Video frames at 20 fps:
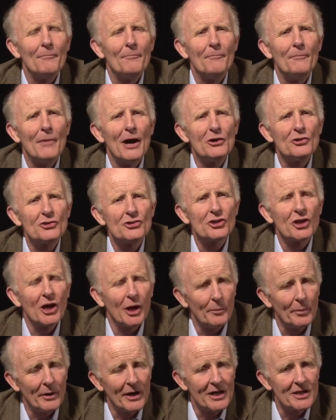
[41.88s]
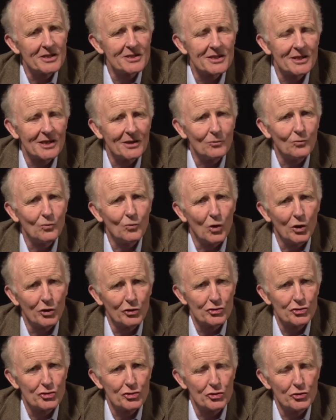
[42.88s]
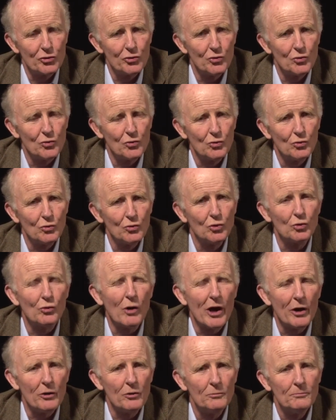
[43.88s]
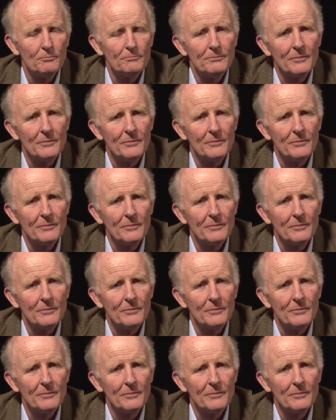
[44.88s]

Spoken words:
Most companies want to grow.